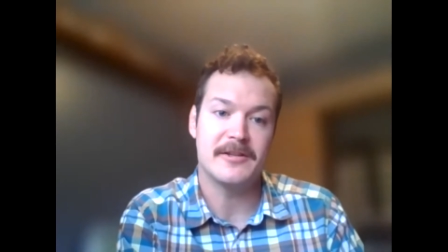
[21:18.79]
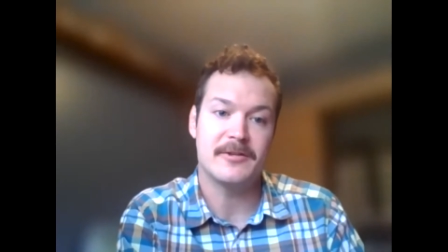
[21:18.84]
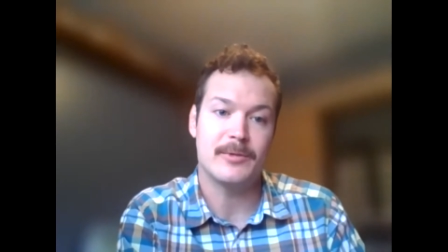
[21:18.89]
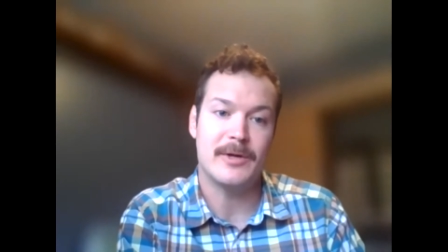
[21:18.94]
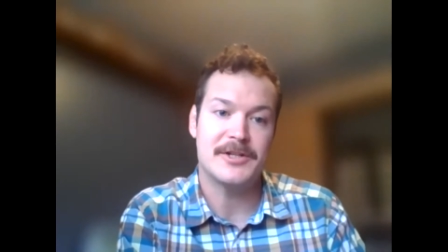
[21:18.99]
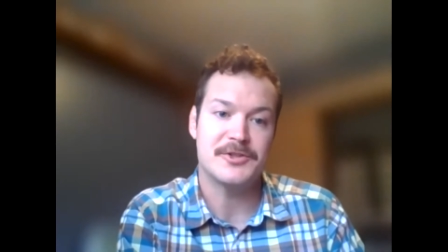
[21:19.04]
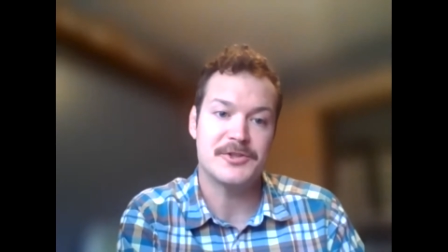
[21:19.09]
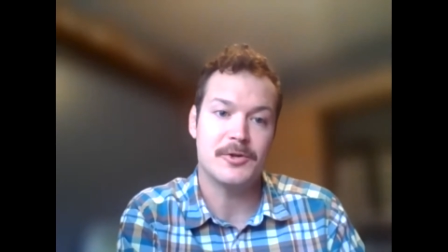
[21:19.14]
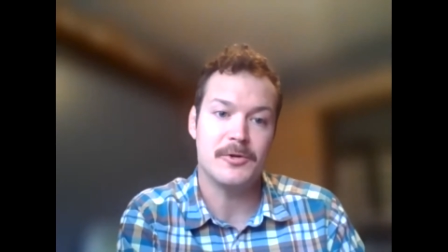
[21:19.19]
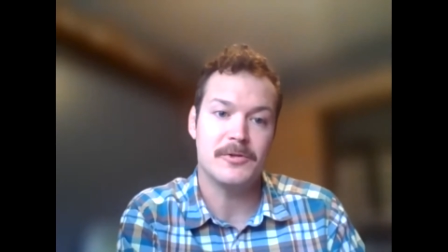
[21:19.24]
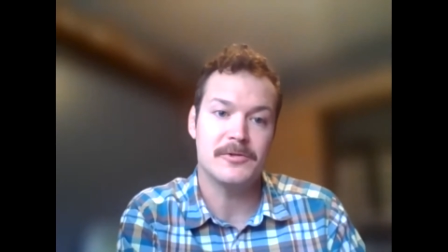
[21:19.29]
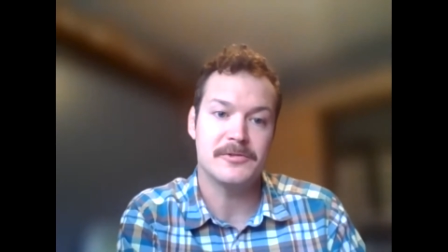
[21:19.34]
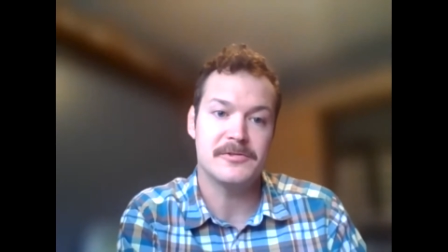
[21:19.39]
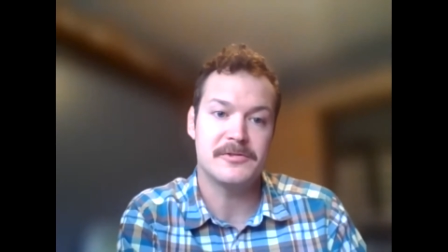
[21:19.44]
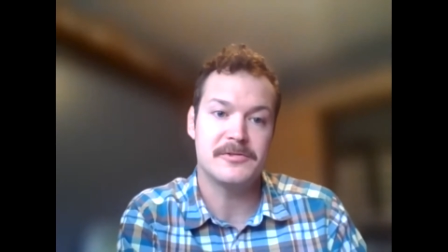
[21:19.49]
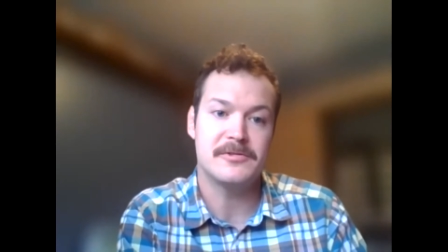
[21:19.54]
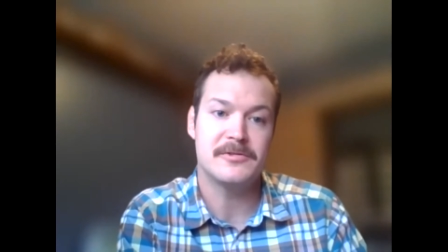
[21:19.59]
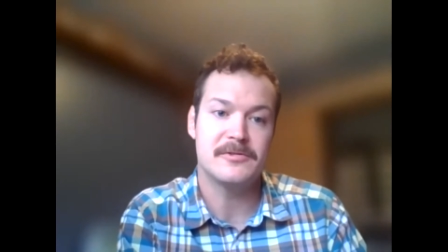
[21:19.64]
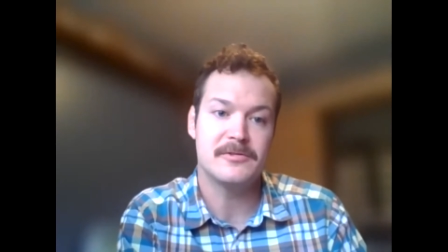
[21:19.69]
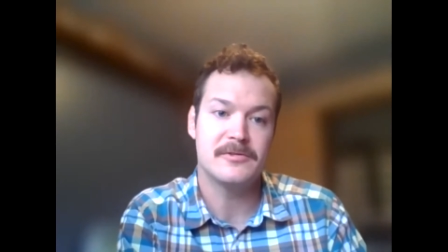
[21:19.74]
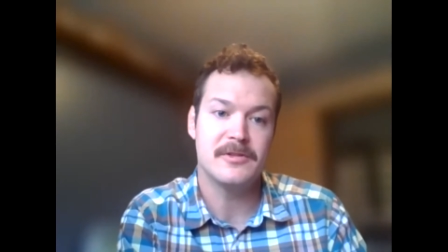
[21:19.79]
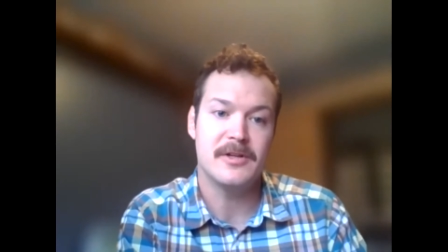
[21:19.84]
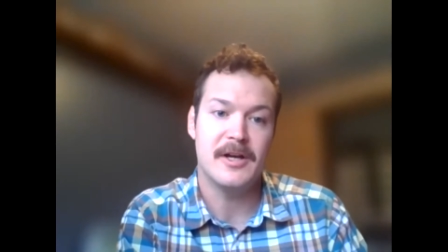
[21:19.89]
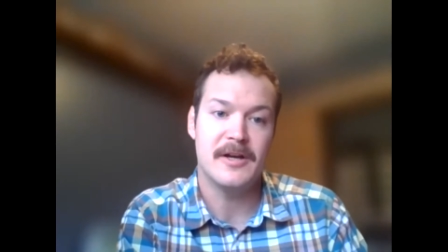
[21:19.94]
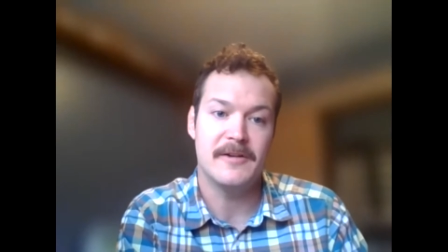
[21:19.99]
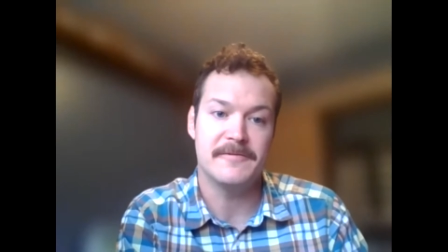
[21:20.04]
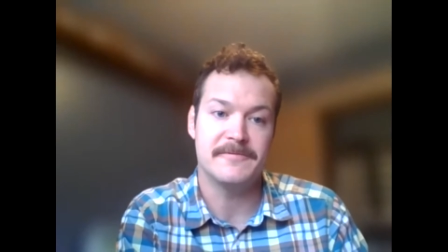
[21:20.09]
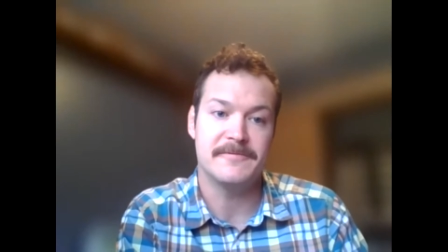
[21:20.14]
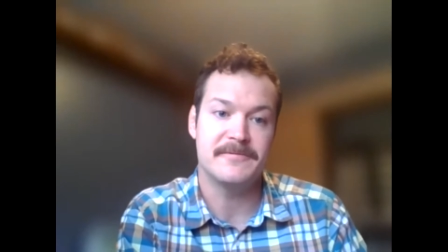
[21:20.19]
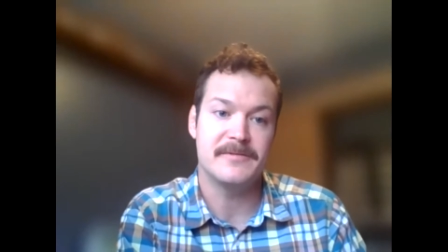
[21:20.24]
thresholds
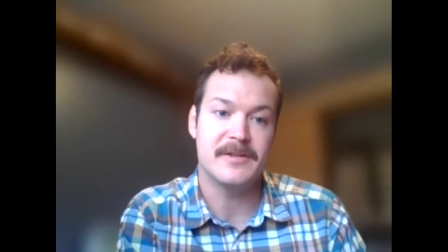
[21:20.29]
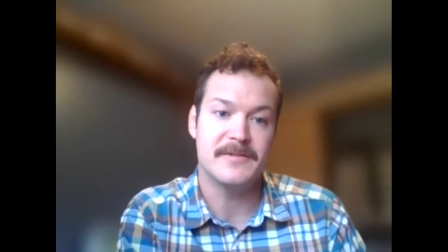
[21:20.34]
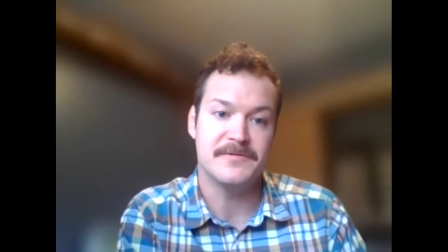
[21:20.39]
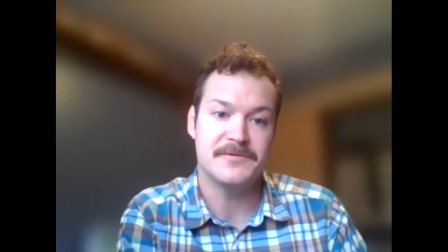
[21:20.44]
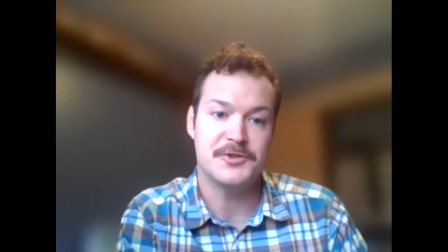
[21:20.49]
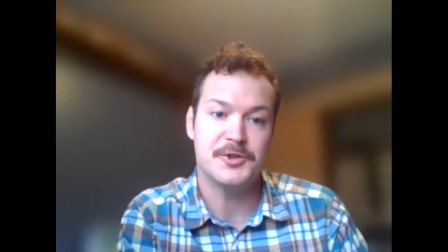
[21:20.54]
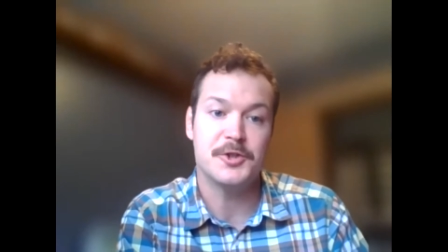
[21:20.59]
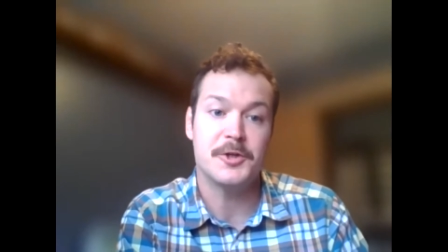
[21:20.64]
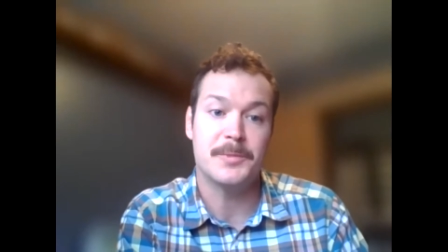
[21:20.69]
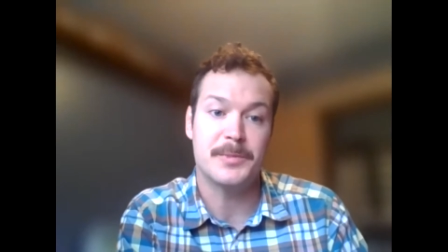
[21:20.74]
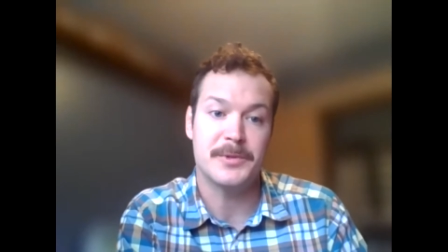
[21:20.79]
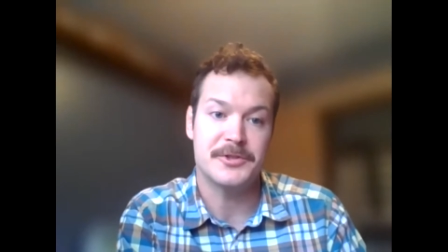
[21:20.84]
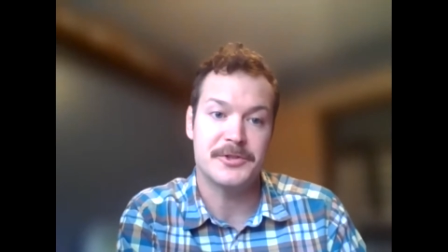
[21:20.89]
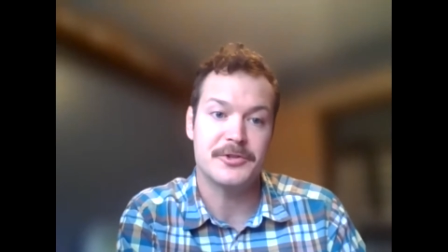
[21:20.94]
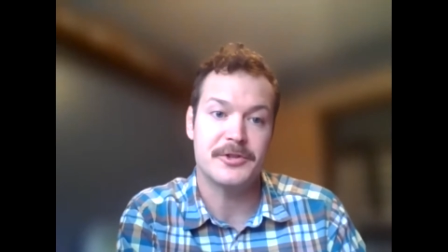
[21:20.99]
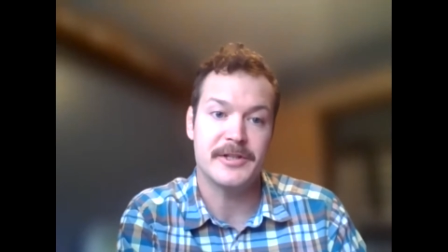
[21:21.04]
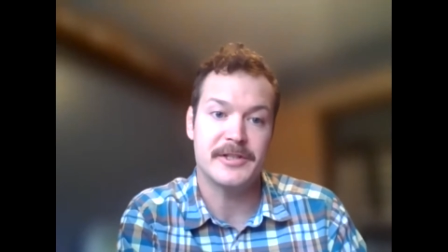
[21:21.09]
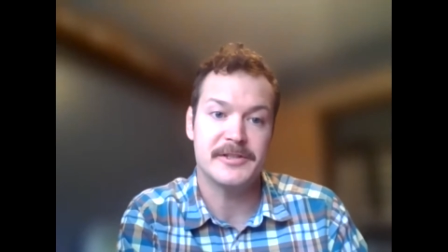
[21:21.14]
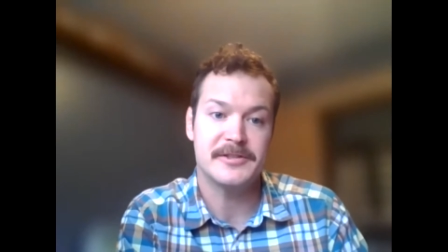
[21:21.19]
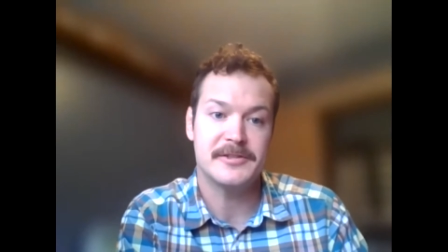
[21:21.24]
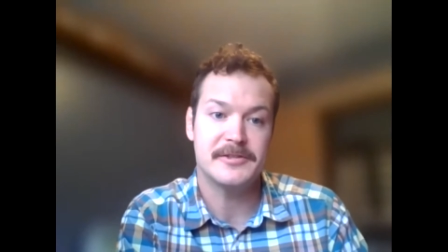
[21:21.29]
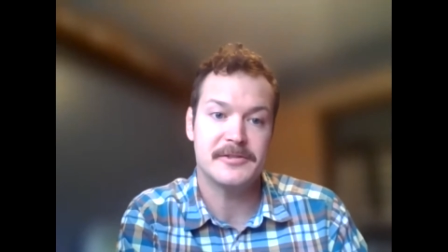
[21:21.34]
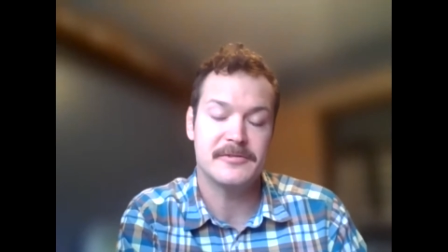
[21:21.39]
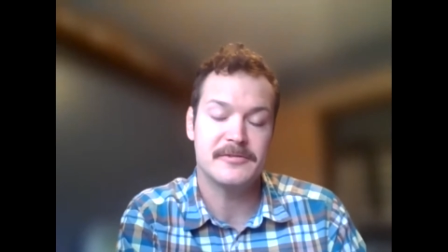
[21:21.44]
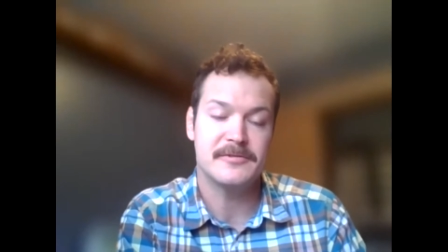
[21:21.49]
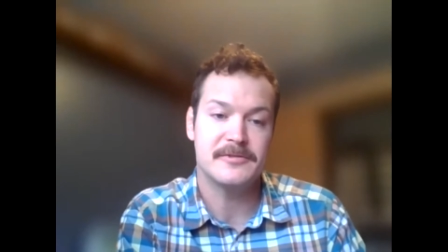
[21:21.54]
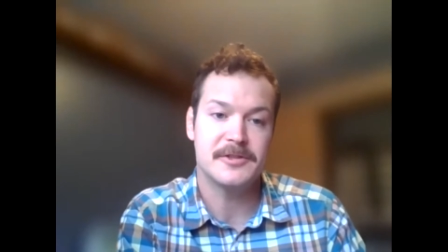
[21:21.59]
of juniper trees.